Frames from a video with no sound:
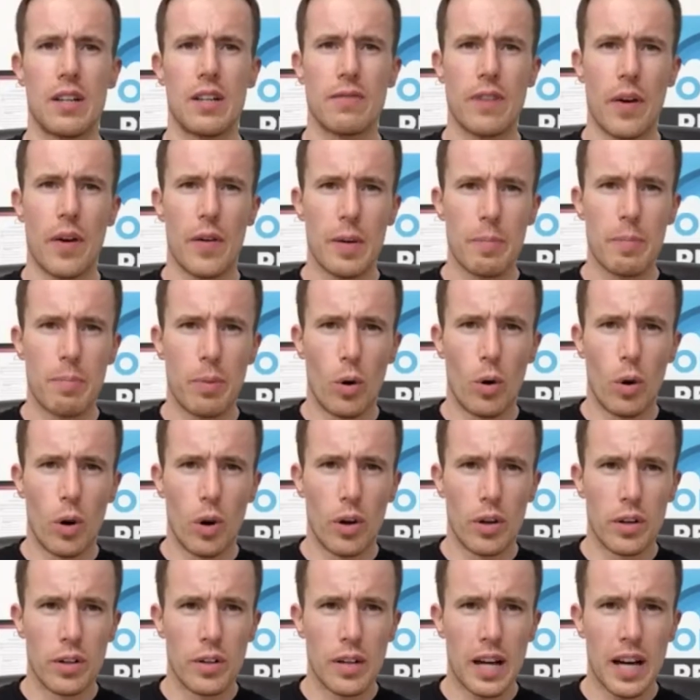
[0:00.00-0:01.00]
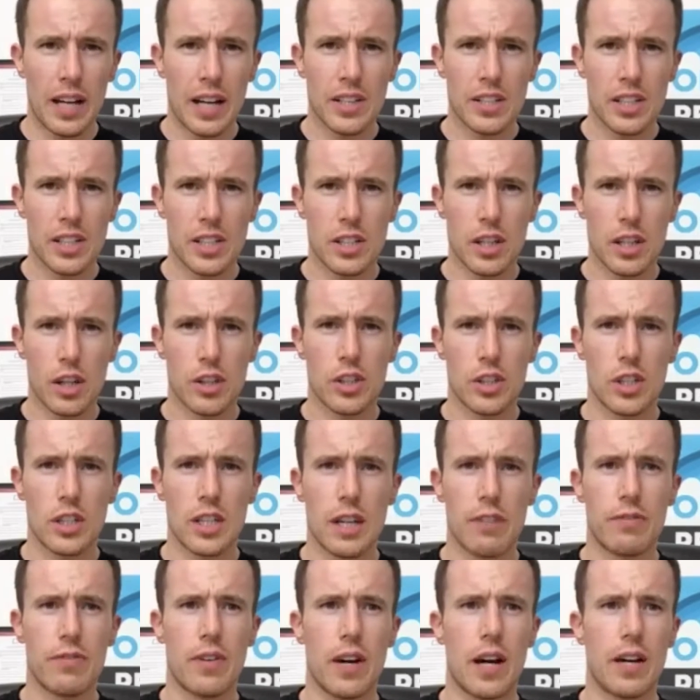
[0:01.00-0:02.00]
Very important. Anna says she lost her
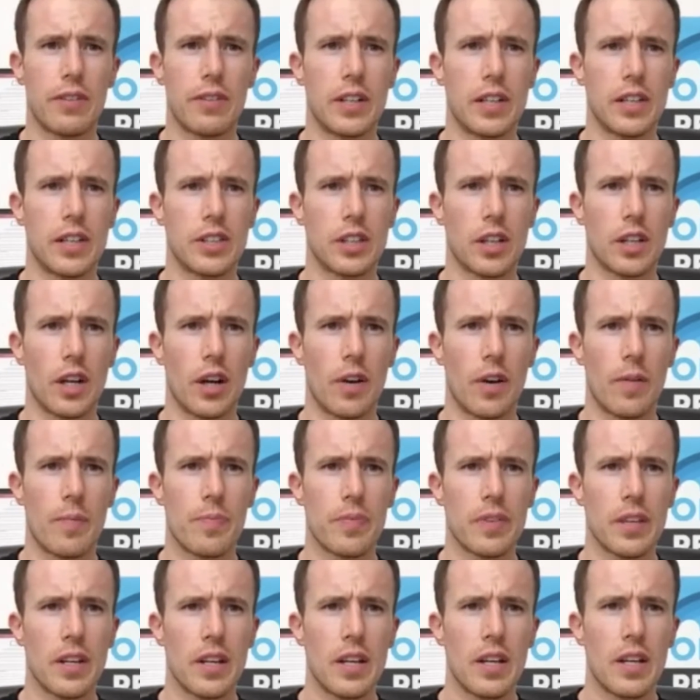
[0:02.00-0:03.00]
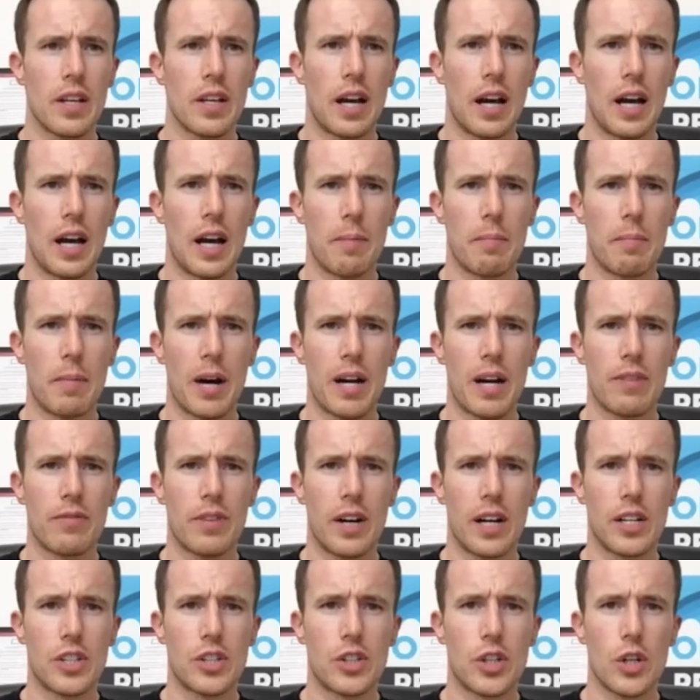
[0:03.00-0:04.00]
dad 5 years ago. My
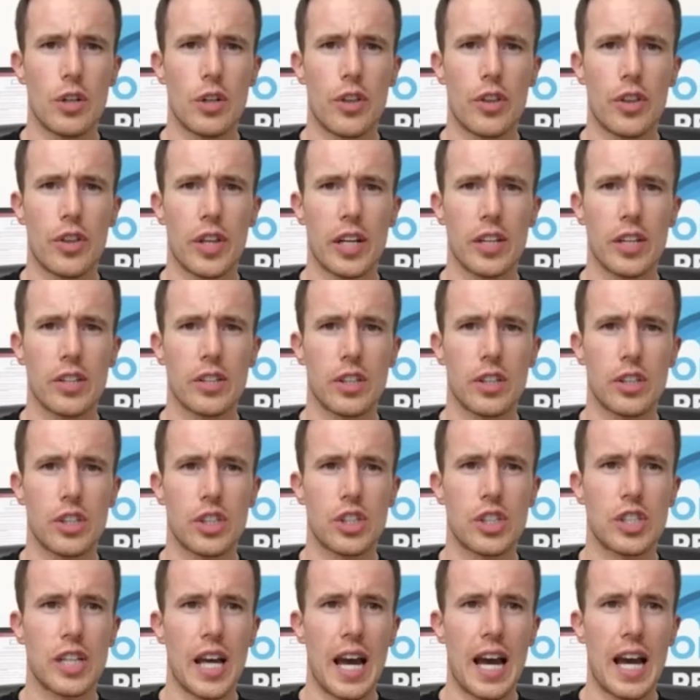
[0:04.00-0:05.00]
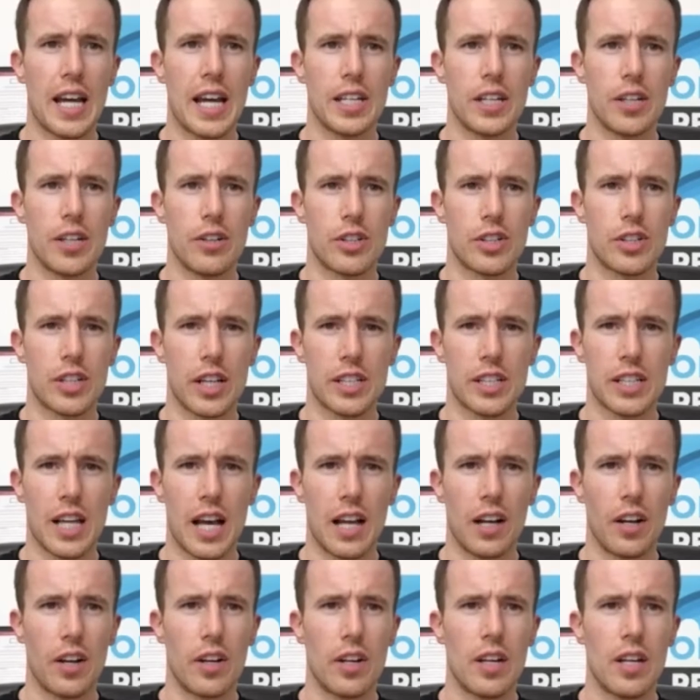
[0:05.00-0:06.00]
advice, do the things that scare you, says
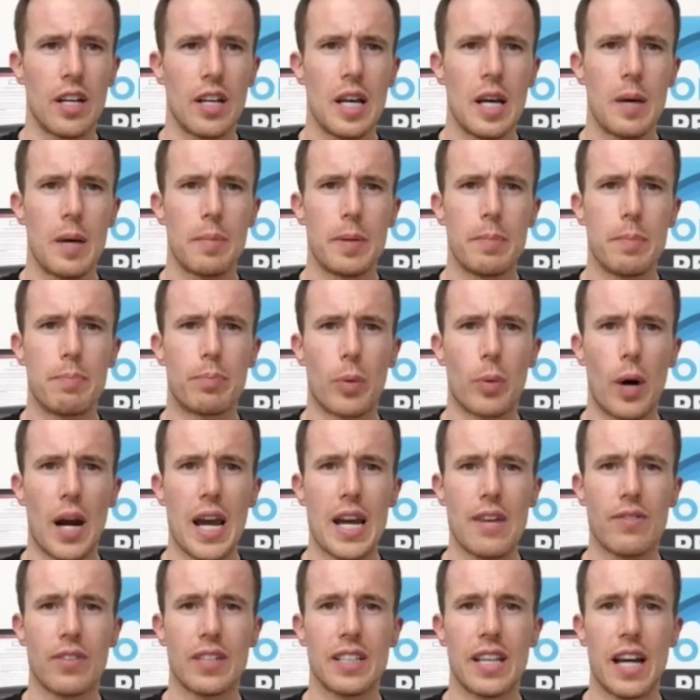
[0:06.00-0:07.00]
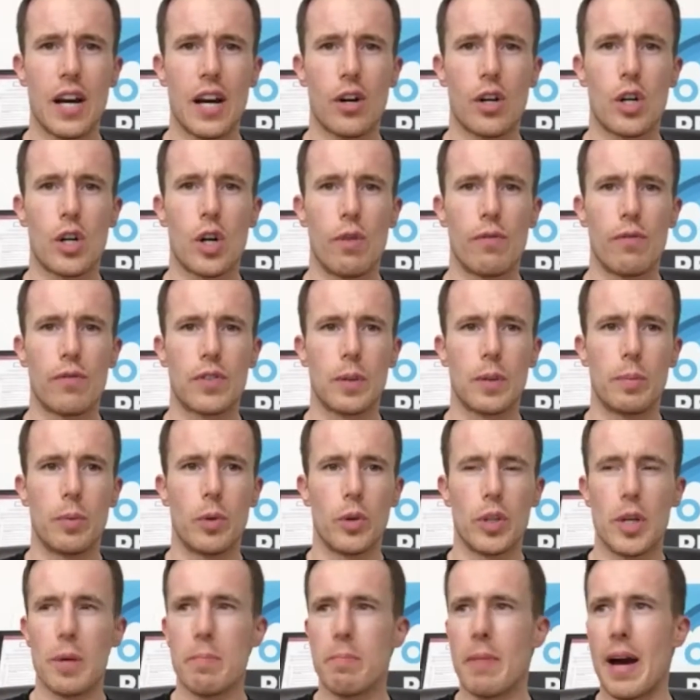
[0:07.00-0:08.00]
Helen. Be brave and get
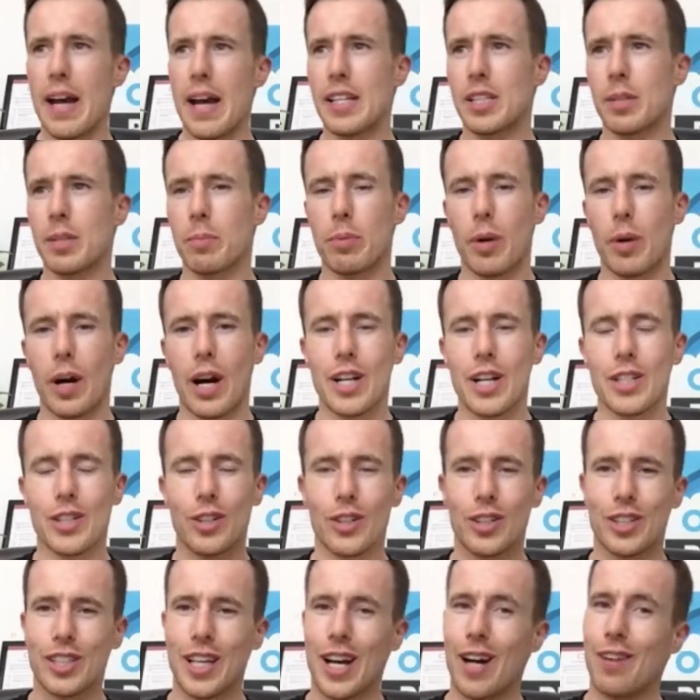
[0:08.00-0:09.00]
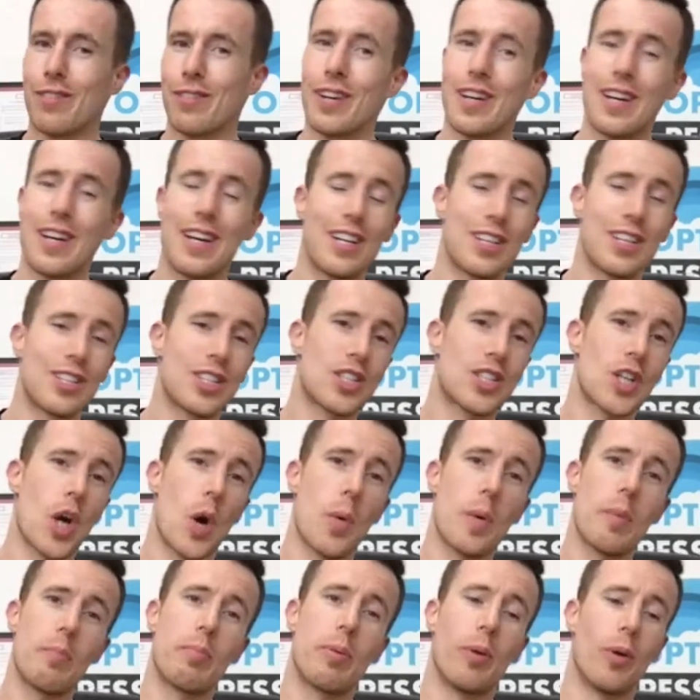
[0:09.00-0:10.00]
uncomfortable. You may surprise yourself.
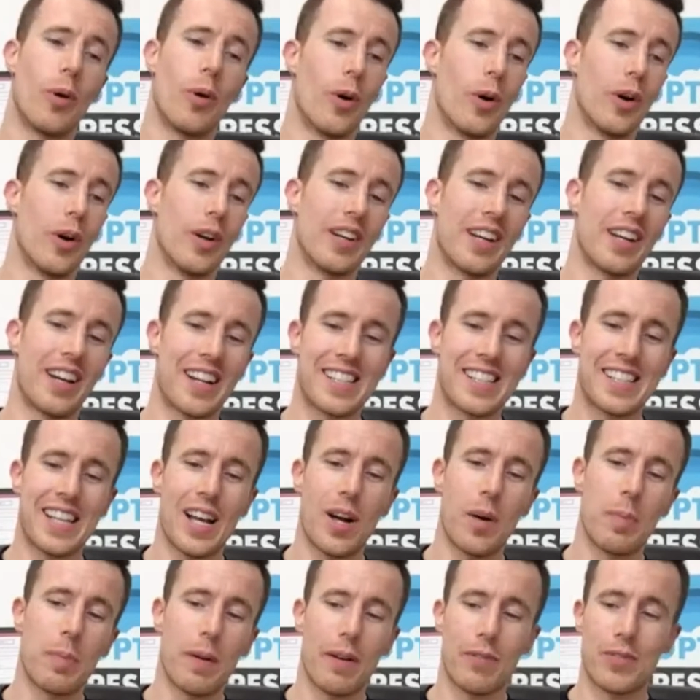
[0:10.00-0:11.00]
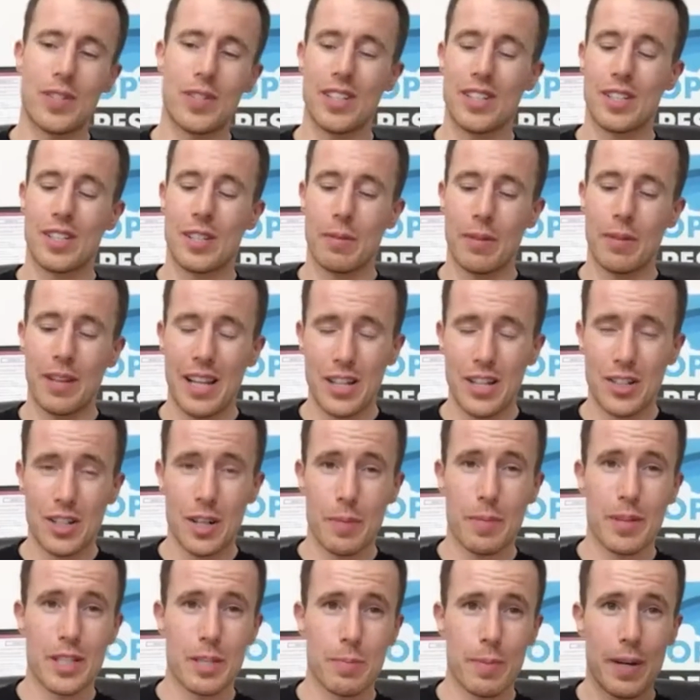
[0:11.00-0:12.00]
So important. I've just
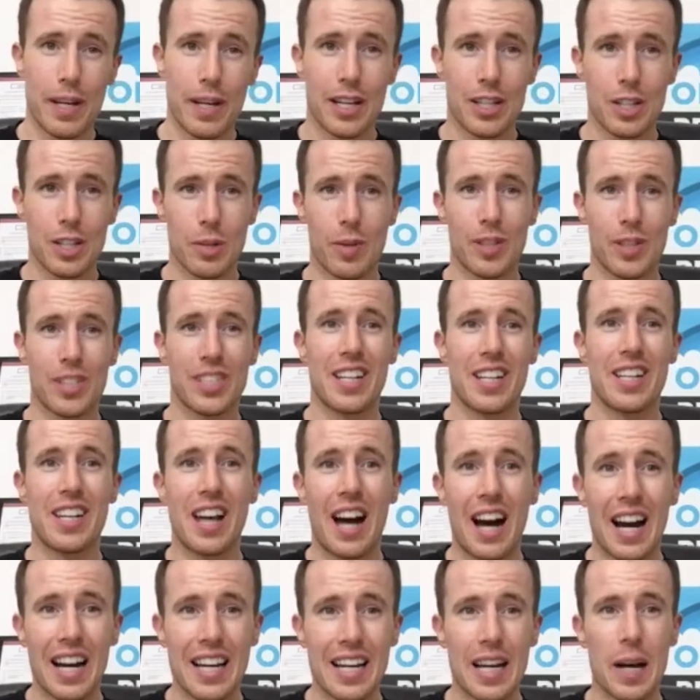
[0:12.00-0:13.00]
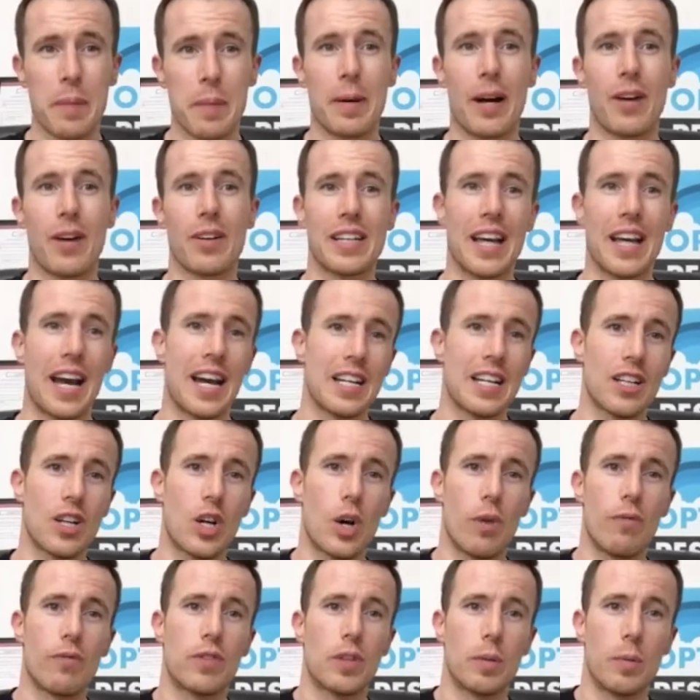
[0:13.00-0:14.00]
literally been speaking to someone tonight about getting
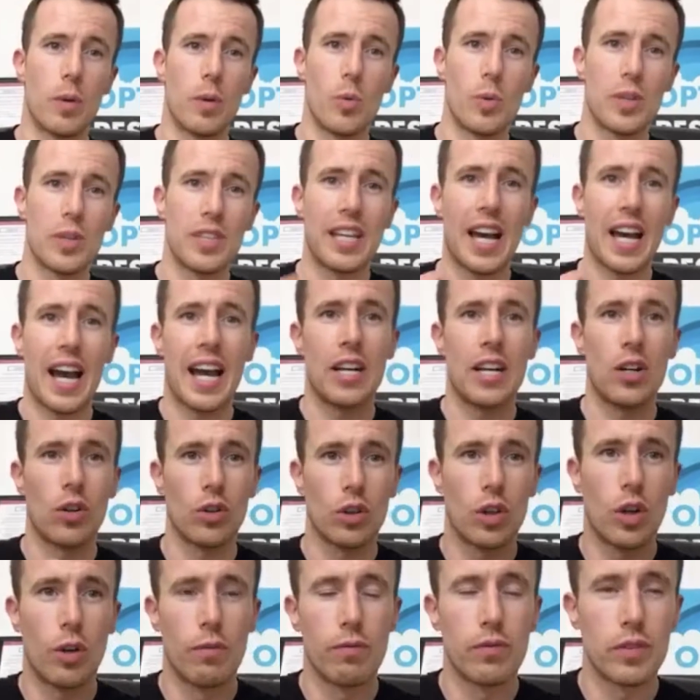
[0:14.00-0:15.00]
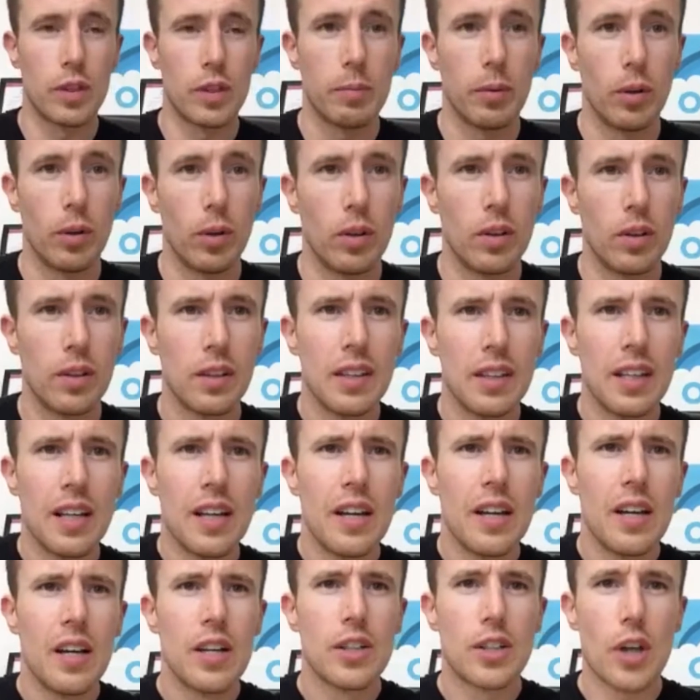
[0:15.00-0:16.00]
comfortable with getting uncomfortable.
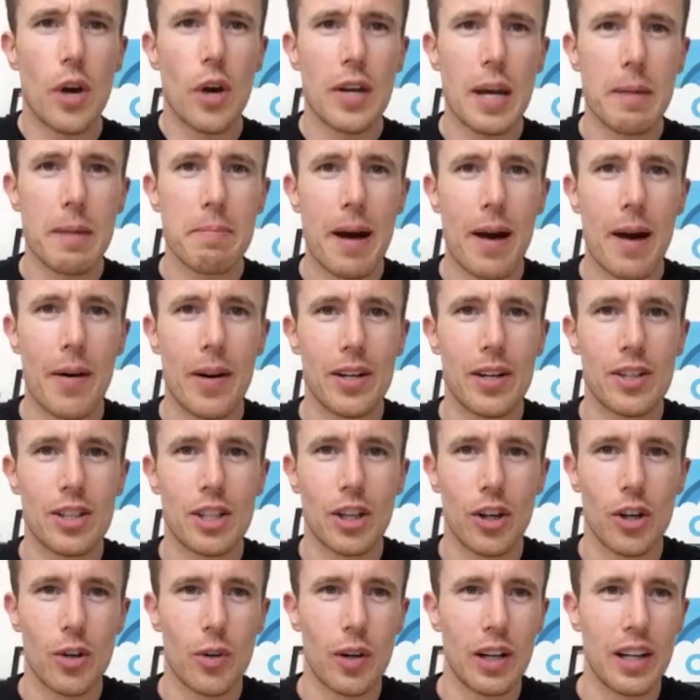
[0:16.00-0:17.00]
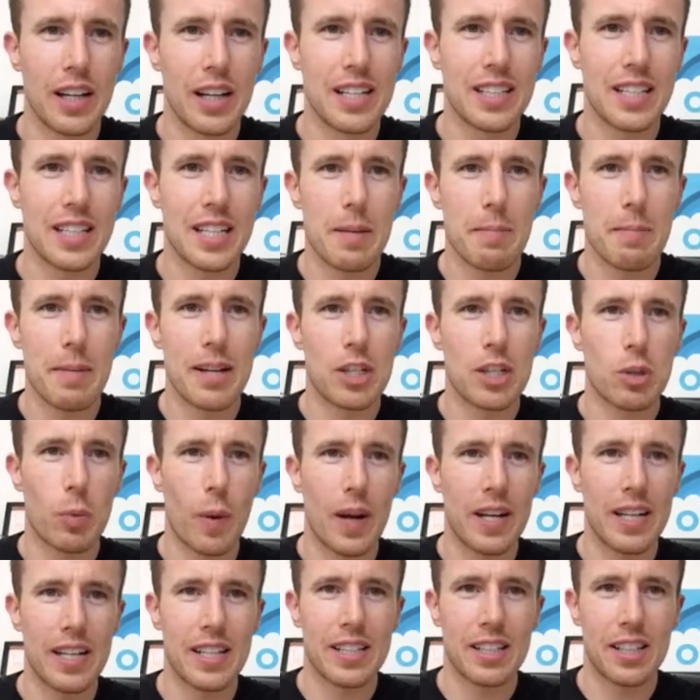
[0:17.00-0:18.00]
Don't get married until you're at least in your
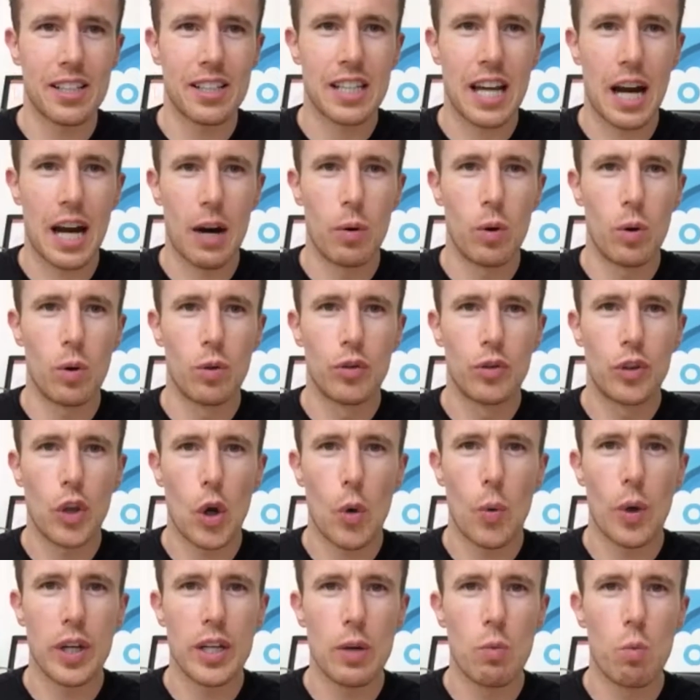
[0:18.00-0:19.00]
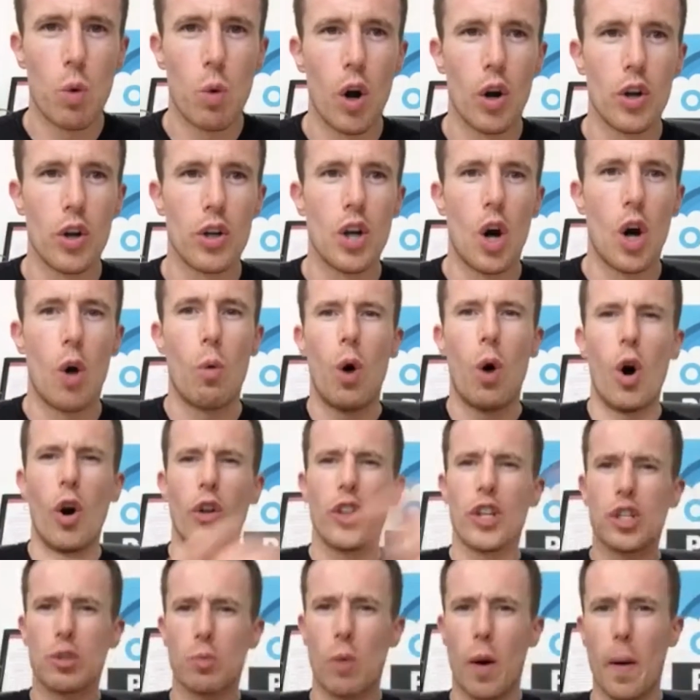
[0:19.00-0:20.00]
mid-20s, says Carol. Do what you want, not what
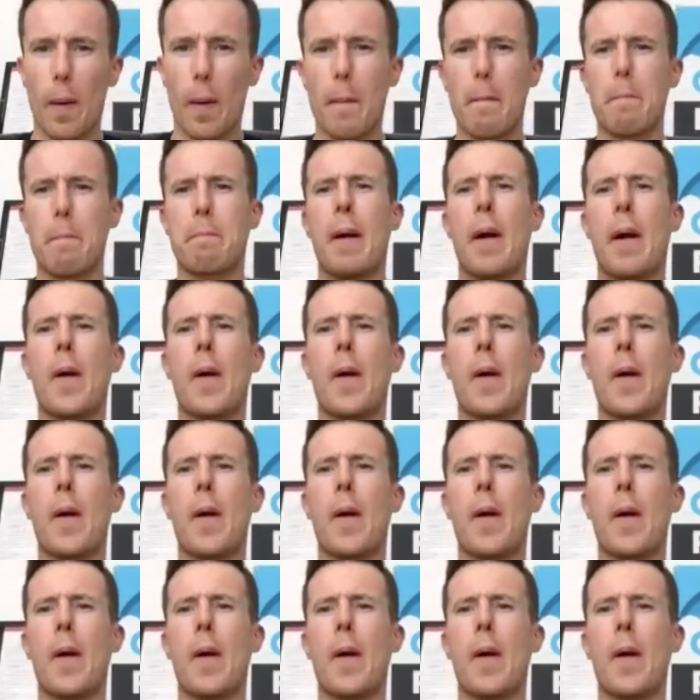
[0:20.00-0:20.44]
others want.